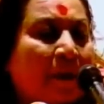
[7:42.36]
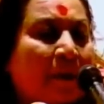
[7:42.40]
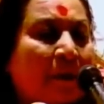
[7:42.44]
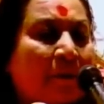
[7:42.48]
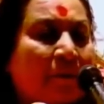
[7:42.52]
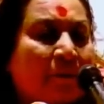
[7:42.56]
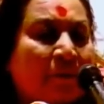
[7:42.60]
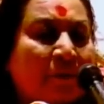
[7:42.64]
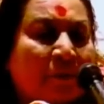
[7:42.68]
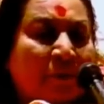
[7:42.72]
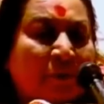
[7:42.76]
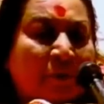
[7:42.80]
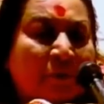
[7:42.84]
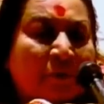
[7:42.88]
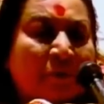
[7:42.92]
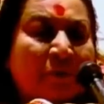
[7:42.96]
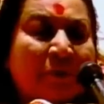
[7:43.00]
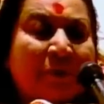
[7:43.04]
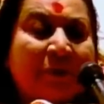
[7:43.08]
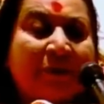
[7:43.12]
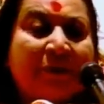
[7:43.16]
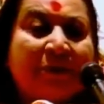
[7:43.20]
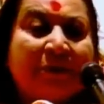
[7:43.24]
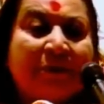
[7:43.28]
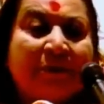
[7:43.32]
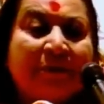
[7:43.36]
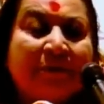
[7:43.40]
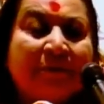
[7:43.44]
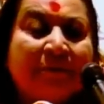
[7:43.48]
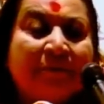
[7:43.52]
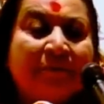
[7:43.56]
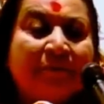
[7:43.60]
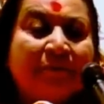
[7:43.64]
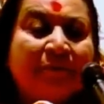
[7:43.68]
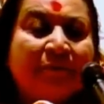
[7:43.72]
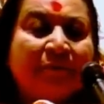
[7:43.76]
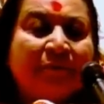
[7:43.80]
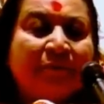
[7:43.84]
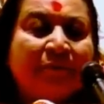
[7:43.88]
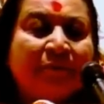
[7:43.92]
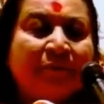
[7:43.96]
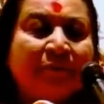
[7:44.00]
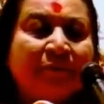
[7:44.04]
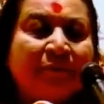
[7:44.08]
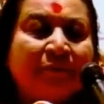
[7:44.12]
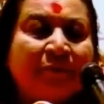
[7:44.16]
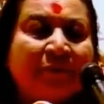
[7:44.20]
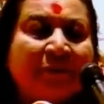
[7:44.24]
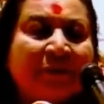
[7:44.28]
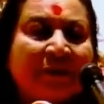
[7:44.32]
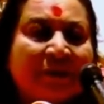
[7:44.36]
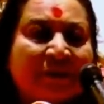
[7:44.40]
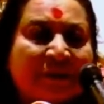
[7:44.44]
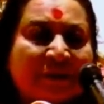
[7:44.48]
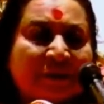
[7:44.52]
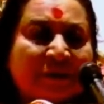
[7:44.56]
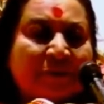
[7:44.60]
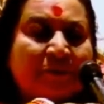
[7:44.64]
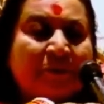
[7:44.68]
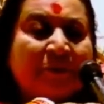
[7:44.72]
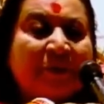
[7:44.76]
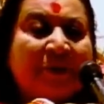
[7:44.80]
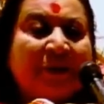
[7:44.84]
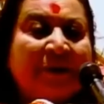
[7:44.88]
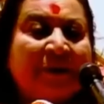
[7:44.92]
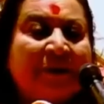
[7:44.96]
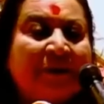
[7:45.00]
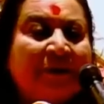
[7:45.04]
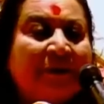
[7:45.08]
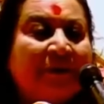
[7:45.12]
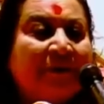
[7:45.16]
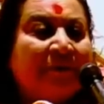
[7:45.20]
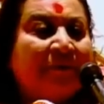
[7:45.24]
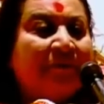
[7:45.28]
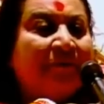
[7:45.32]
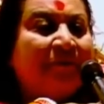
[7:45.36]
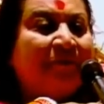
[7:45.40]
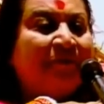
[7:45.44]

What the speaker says: of your lotus, that's the spirit.